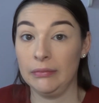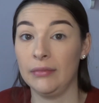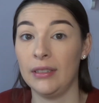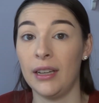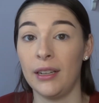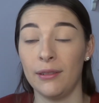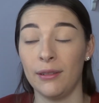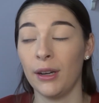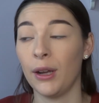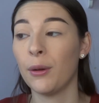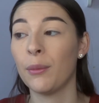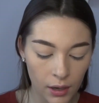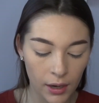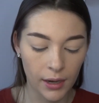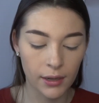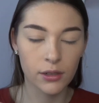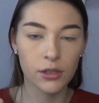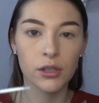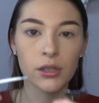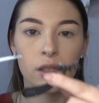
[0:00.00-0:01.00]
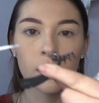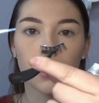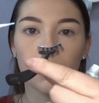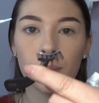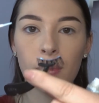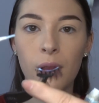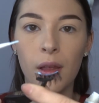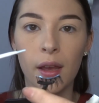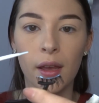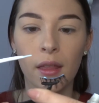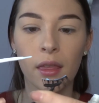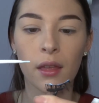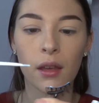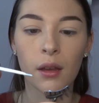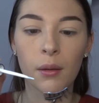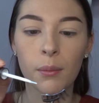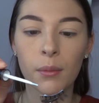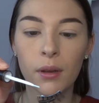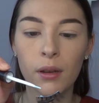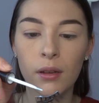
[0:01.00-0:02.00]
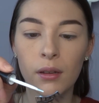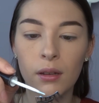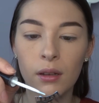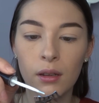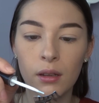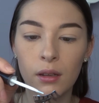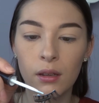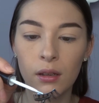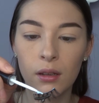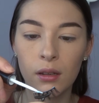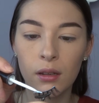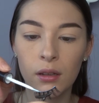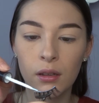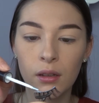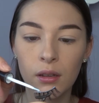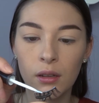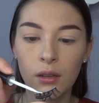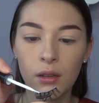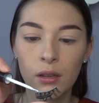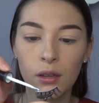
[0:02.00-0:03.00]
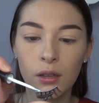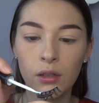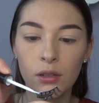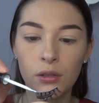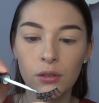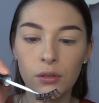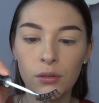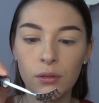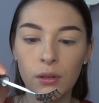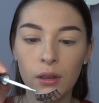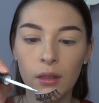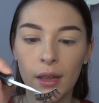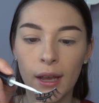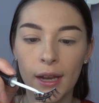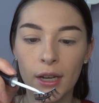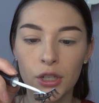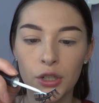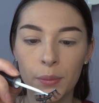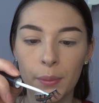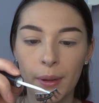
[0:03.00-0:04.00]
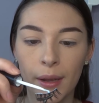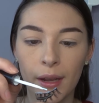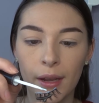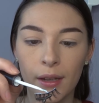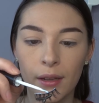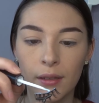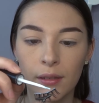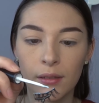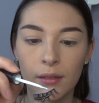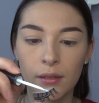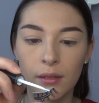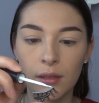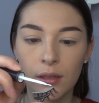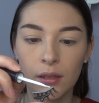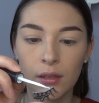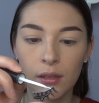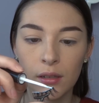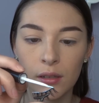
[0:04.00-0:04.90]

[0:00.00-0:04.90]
I just apply them to the lash bands